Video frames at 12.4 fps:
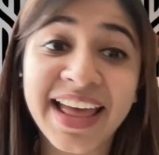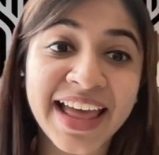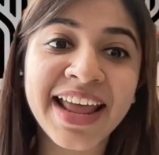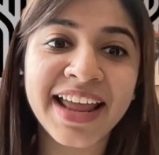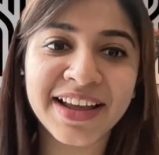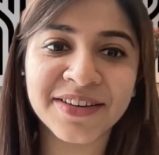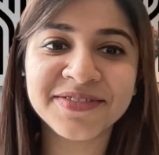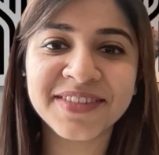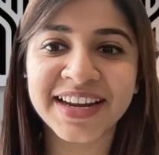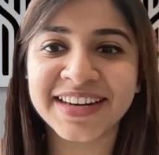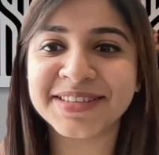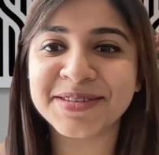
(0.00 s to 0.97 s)
And I love
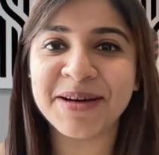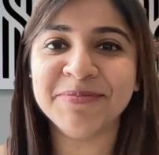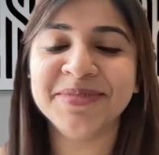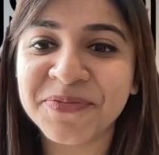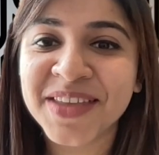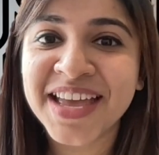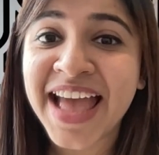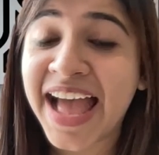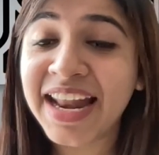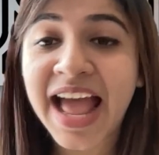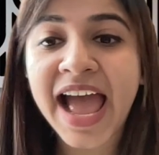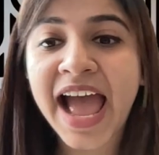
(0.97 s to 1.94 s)
that example.
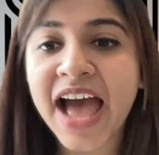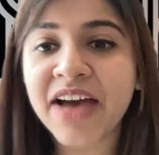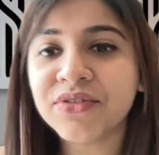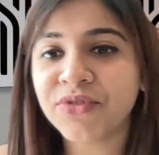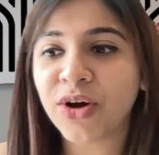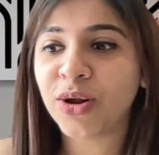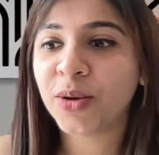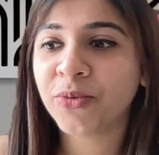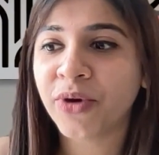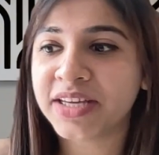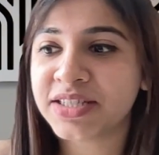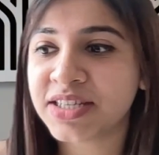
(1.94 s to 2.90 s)
And I have a follow-up
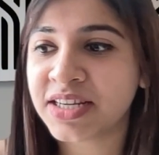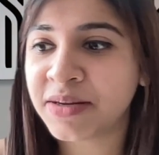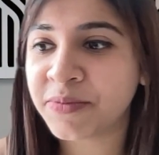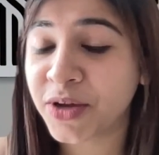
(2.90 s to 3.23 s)
question,